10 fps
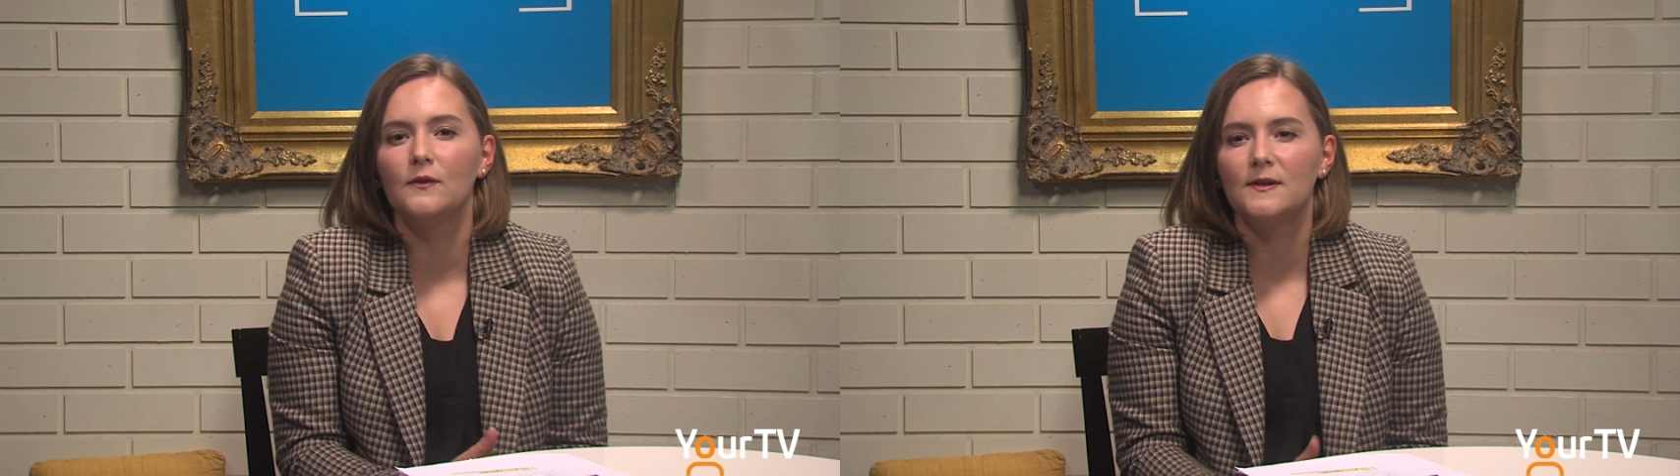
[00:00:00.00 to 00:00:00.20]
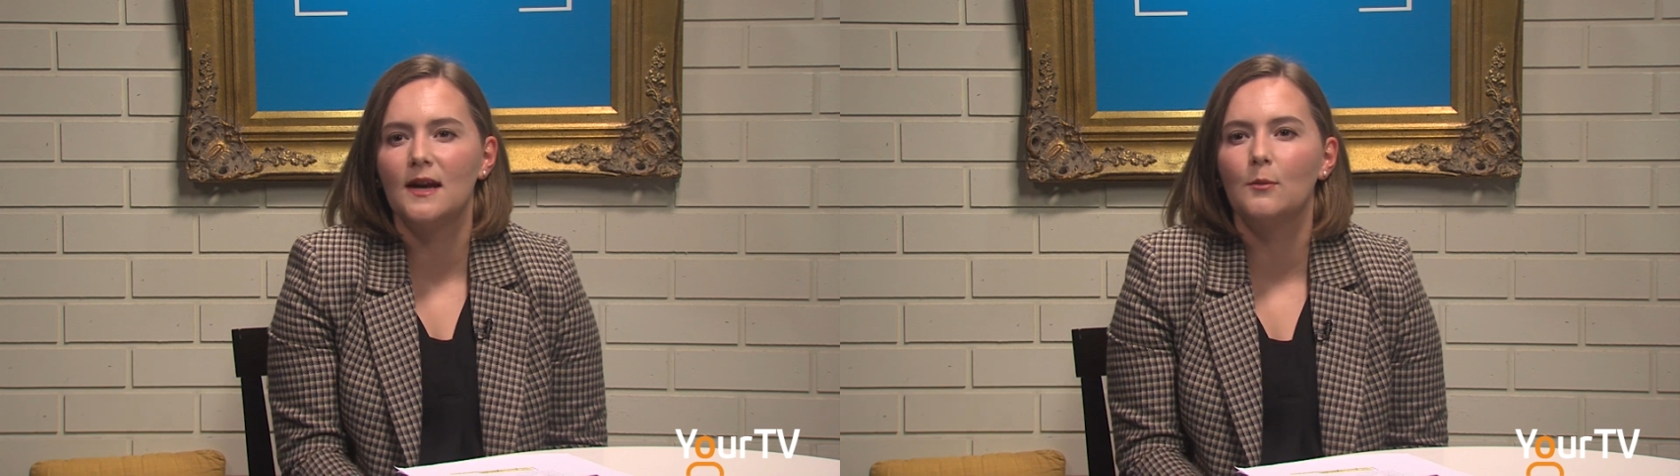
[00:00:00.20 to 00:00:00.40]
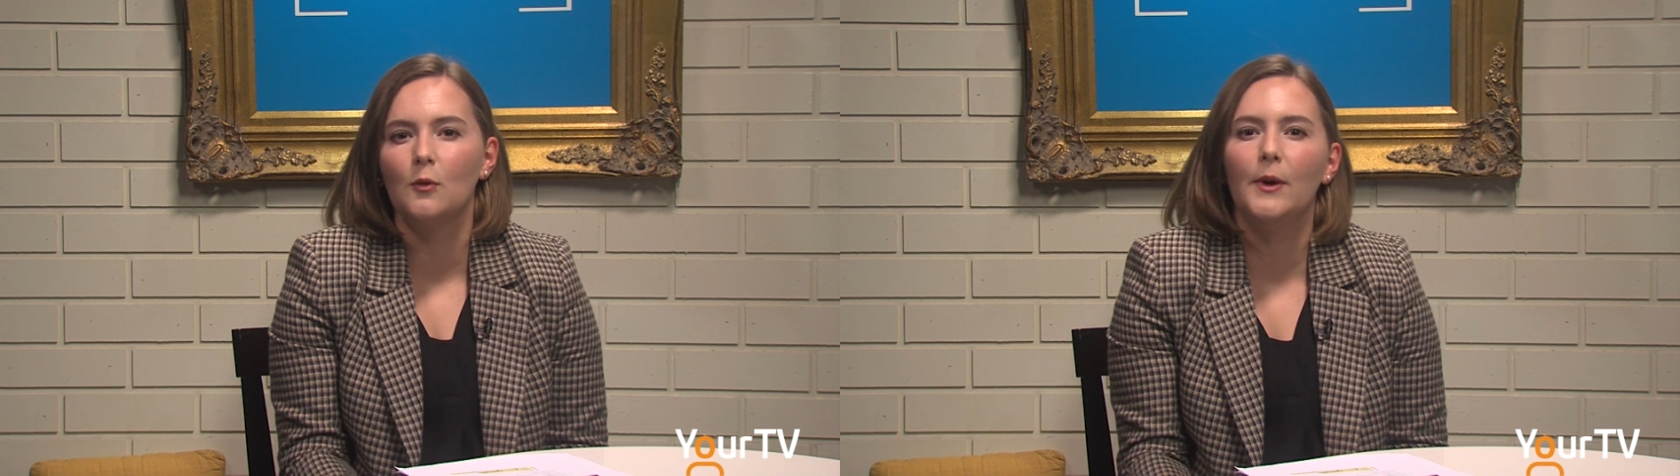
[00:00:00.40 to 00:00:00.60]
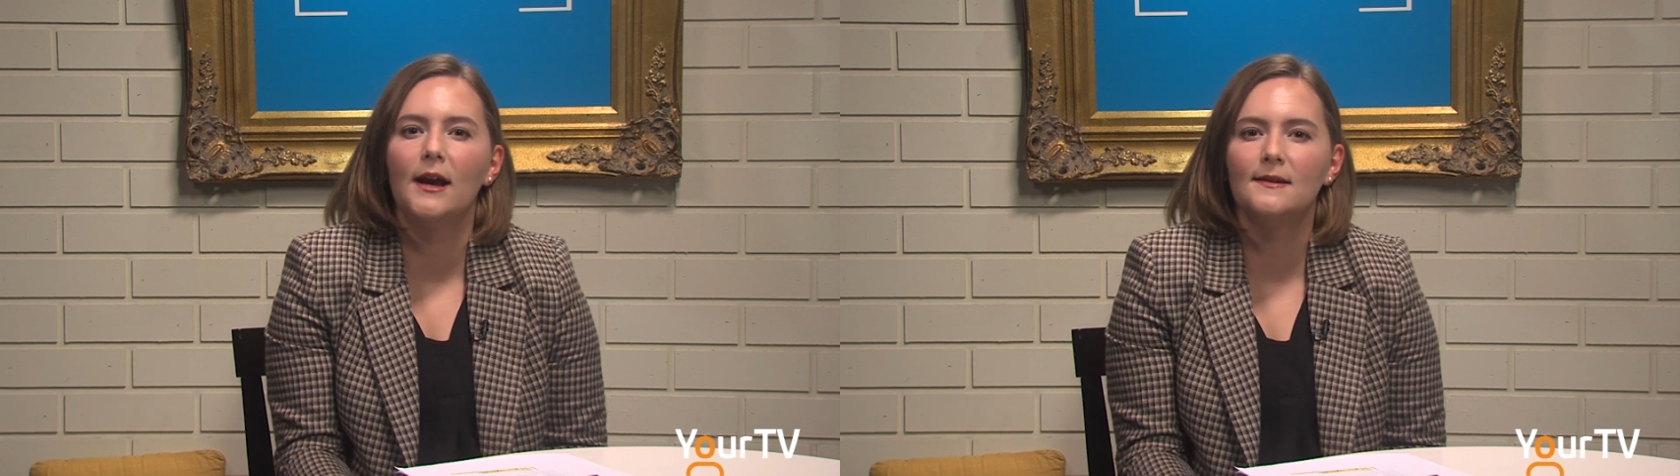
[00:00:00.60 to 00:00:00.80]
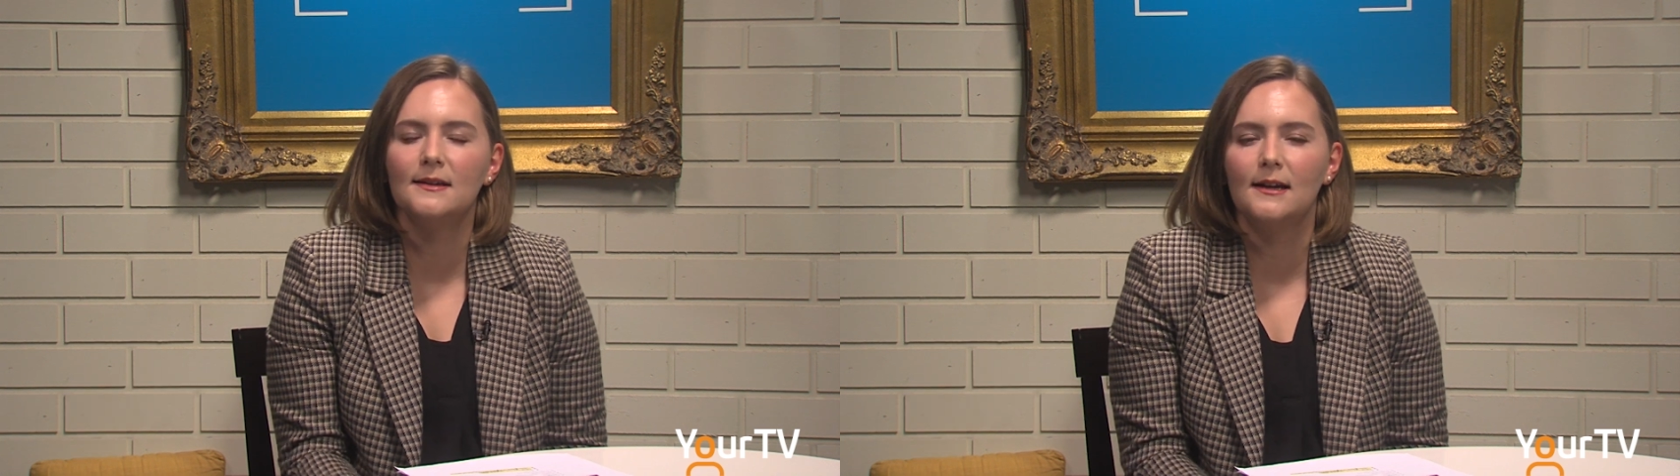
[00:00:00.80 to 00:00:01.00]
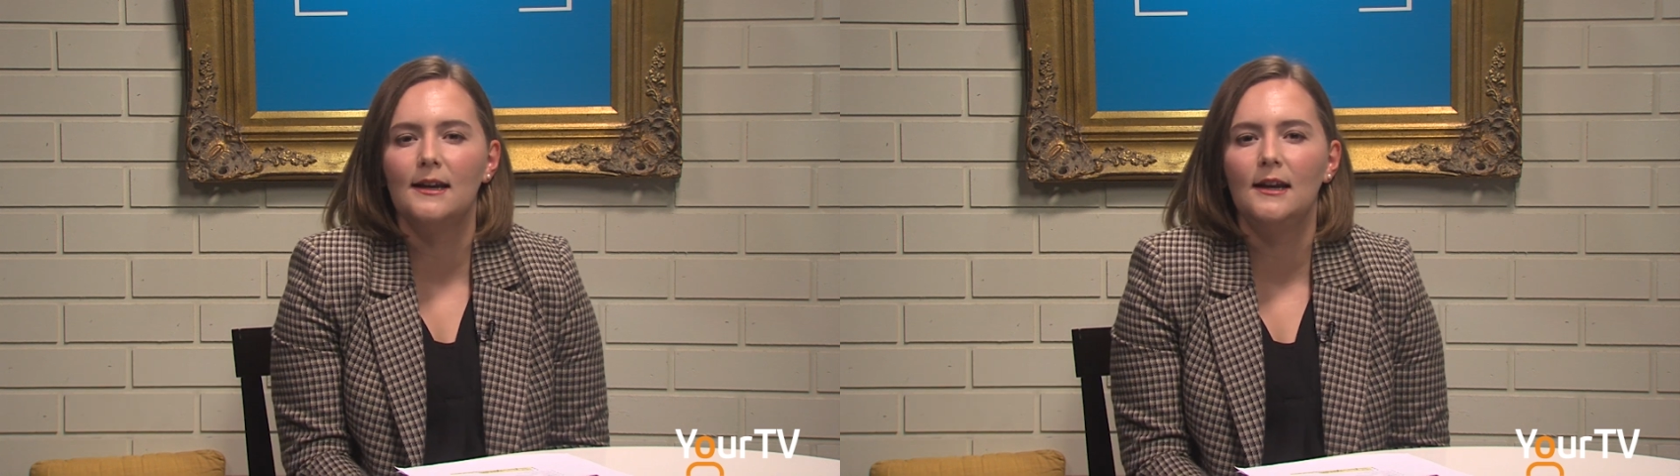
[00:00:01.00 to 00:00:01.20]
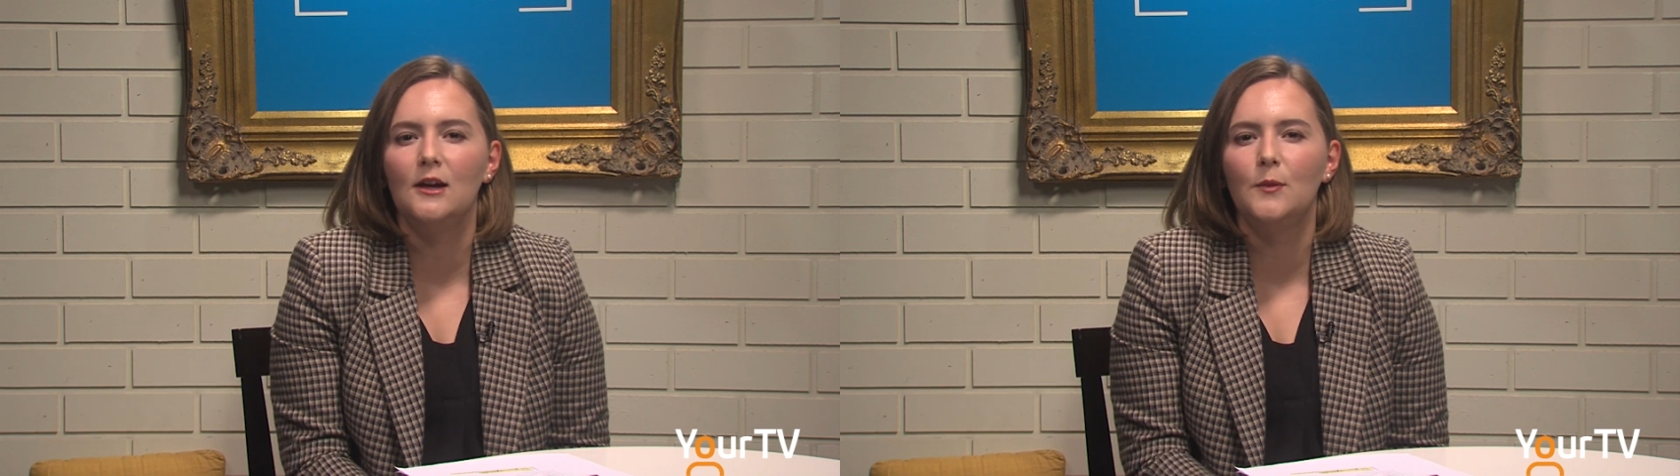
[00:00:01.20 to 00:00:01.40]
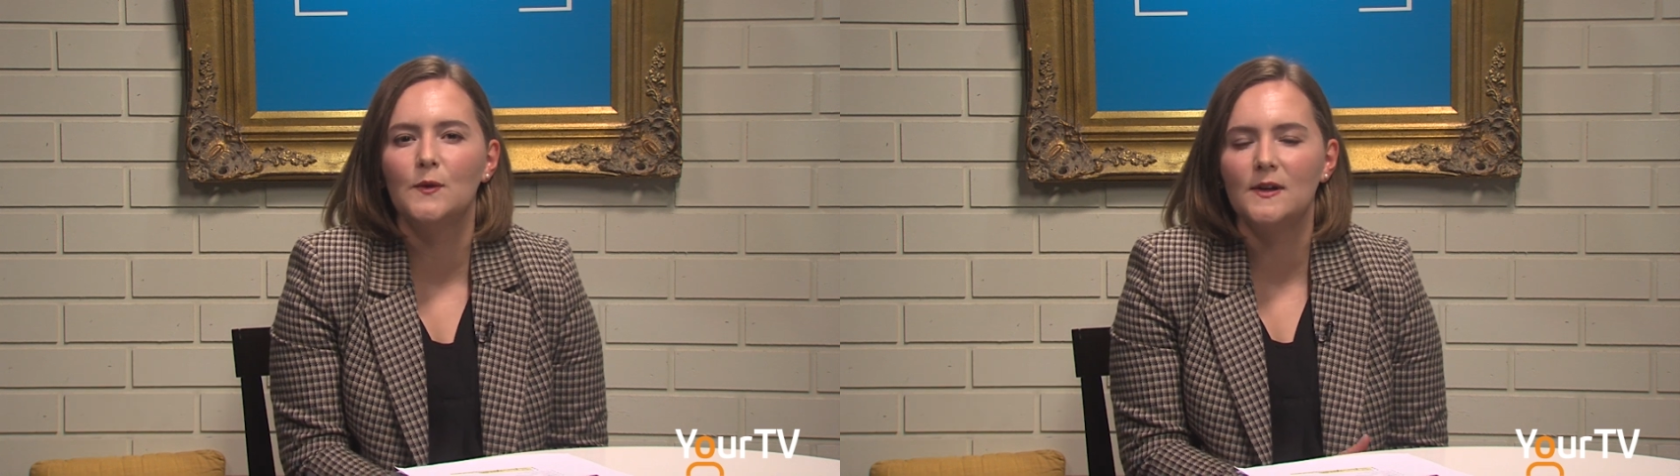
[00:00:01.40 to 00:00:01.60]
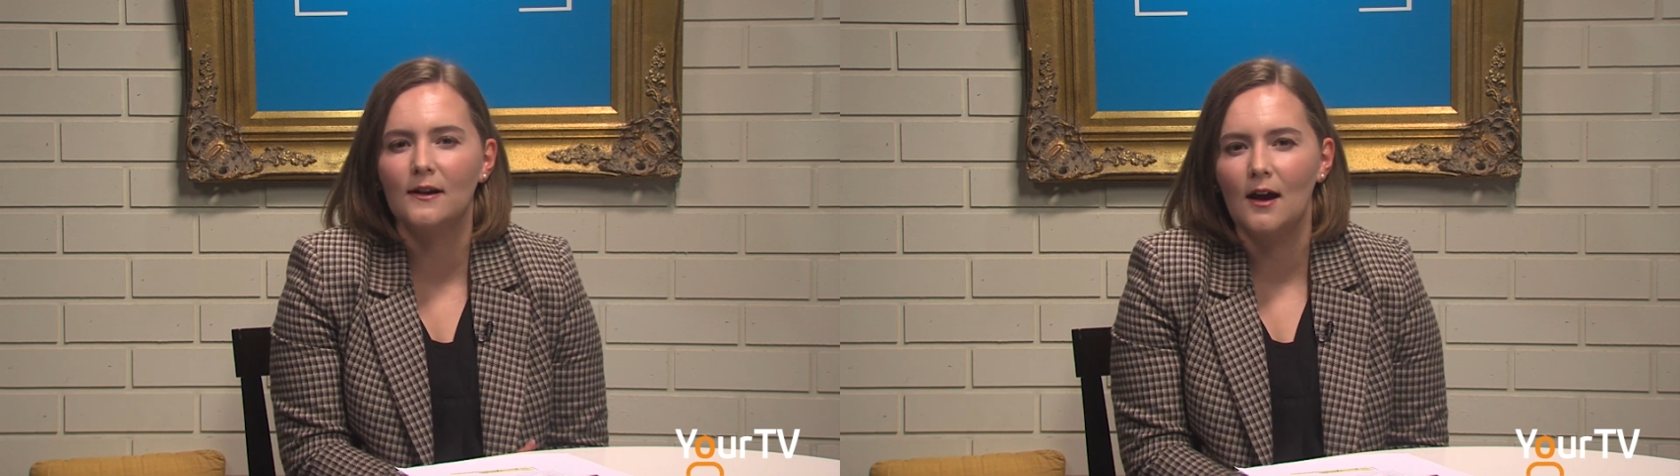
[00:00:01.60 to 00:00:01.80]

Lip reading: staple bands in Canadian music